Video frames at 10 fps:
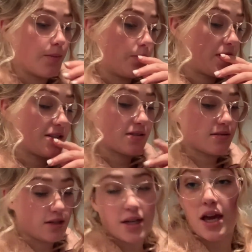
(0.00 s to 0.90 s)
It's
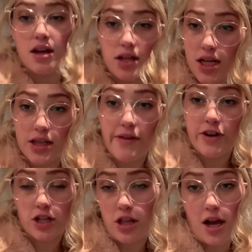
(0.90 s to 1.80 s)
again like 11
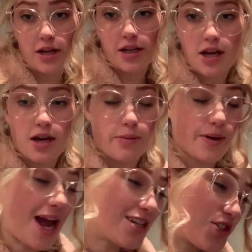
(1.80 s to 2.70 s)
o'clock, but
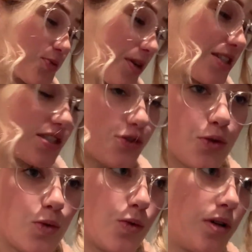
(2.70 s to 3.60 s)
I just wanted
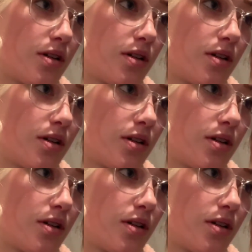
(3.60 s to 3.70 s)
to